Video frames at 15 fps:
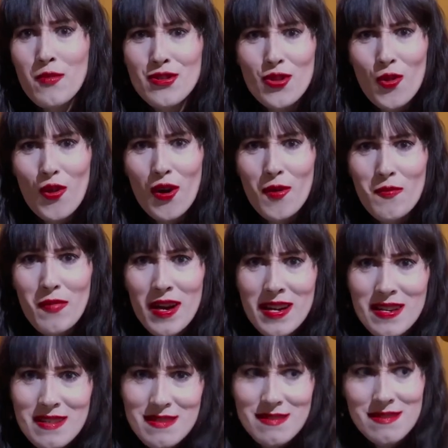a lot back
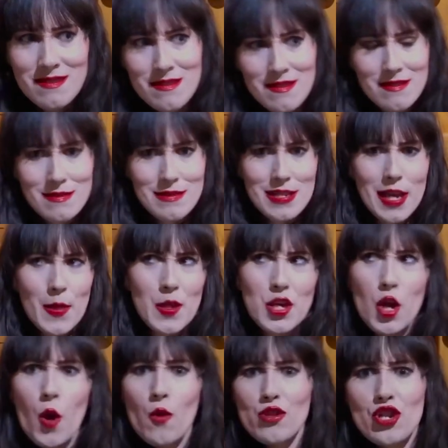in the
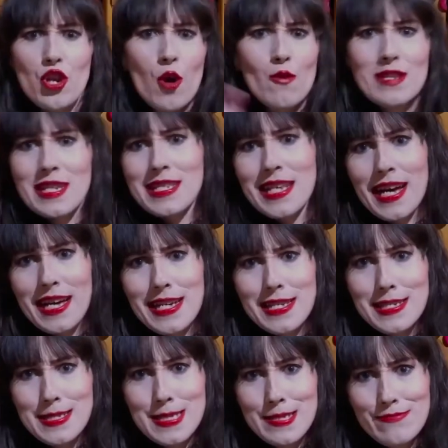olden, olden
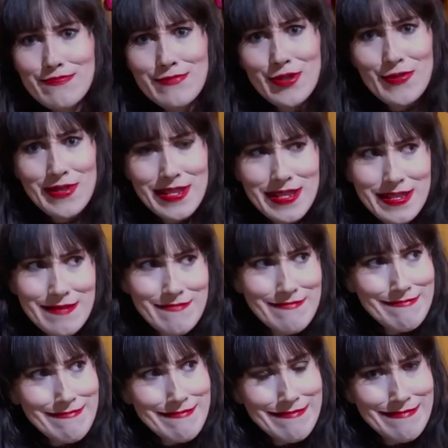days. Don't,
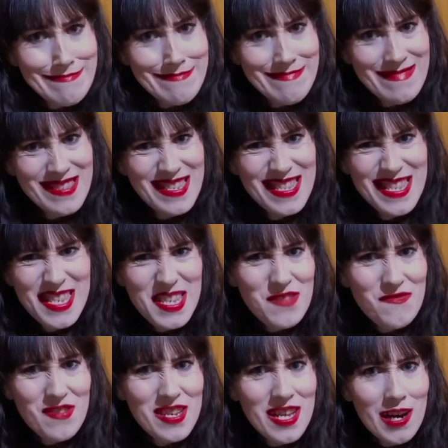even
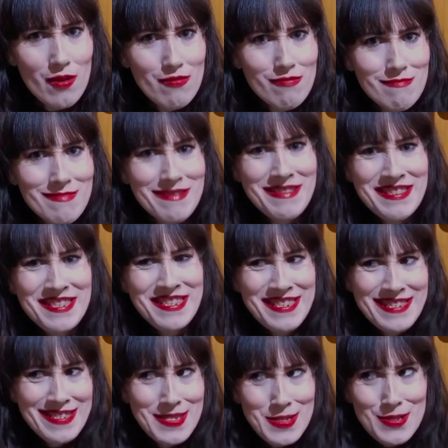now,
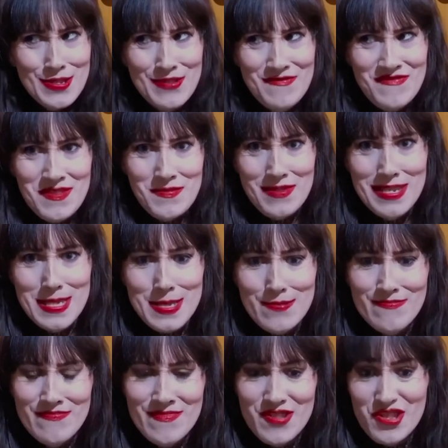in certain ways,
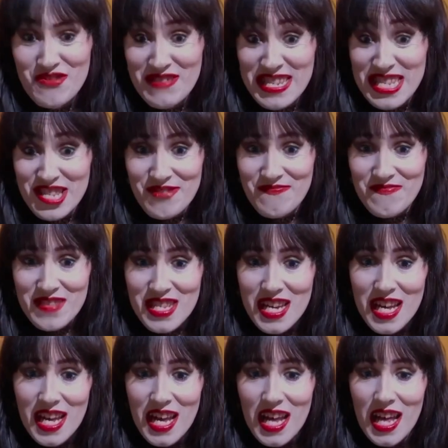strange.
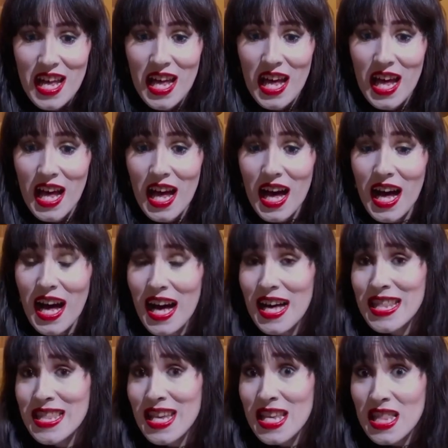And
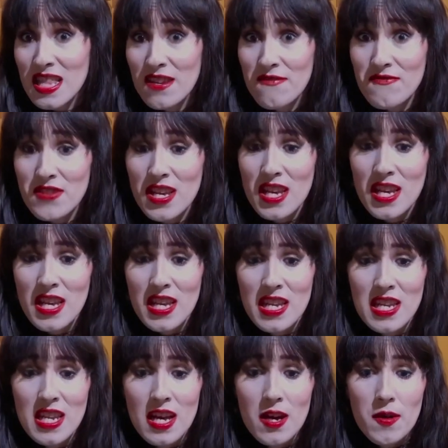they lived in
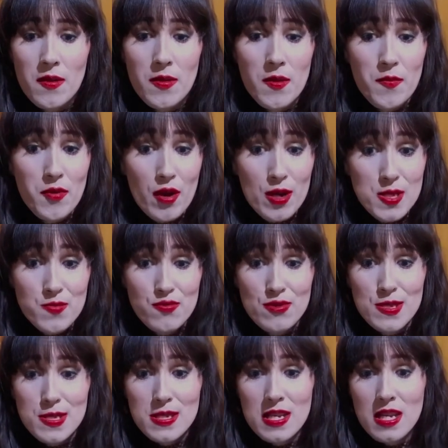the
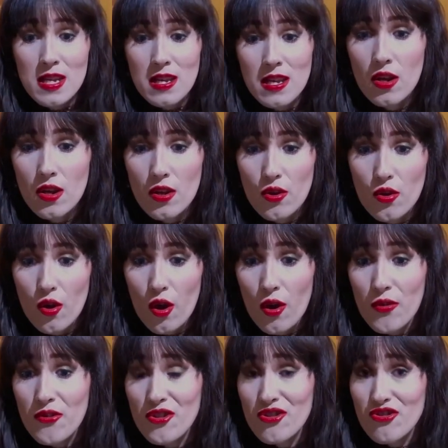prosperous
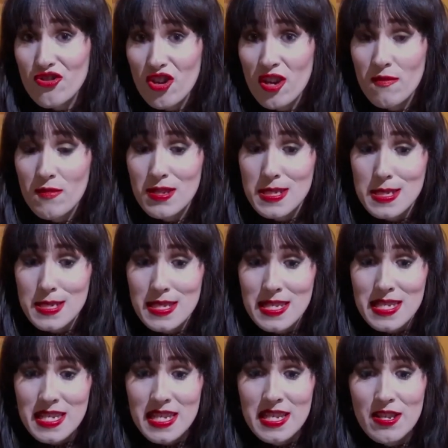northern German
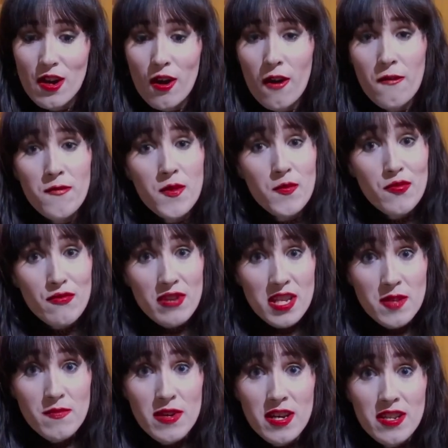city of
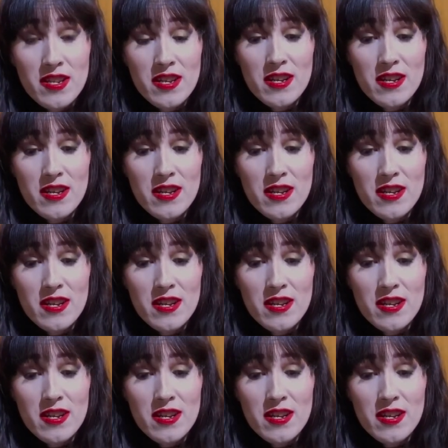Bremen.